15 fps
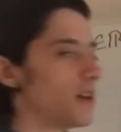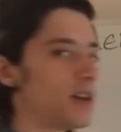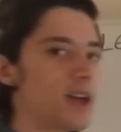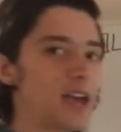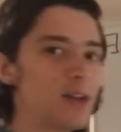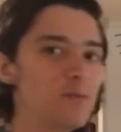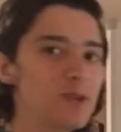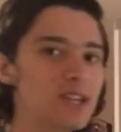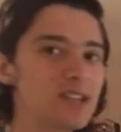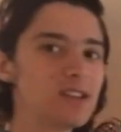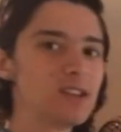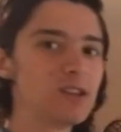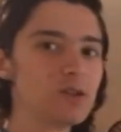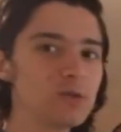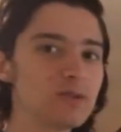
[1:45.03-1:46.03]
And we can
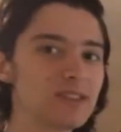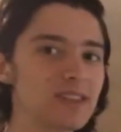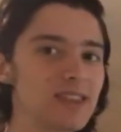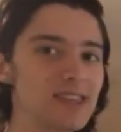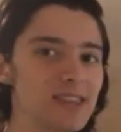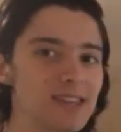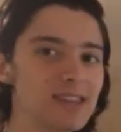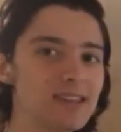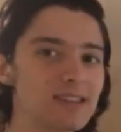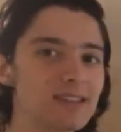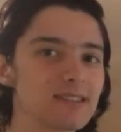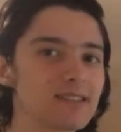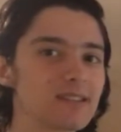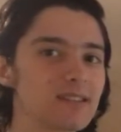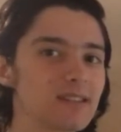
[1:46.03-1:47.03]
use
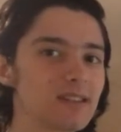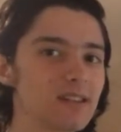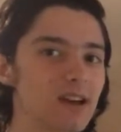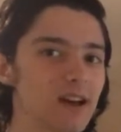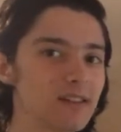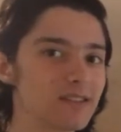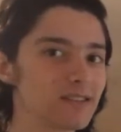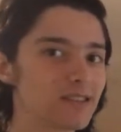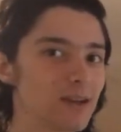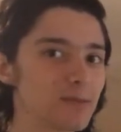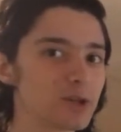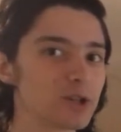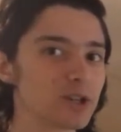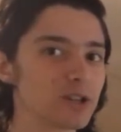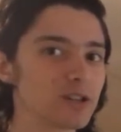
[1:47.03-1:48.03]
these
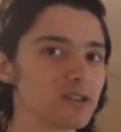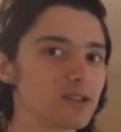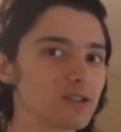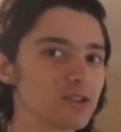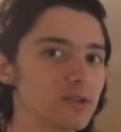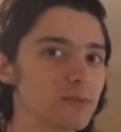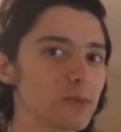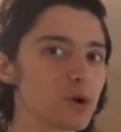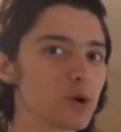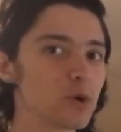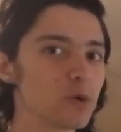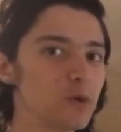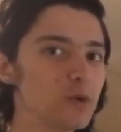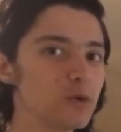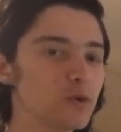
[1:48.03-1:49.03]
assumptions to
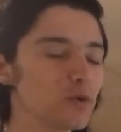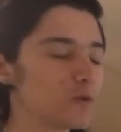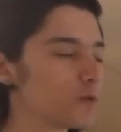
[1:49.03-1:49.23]
prove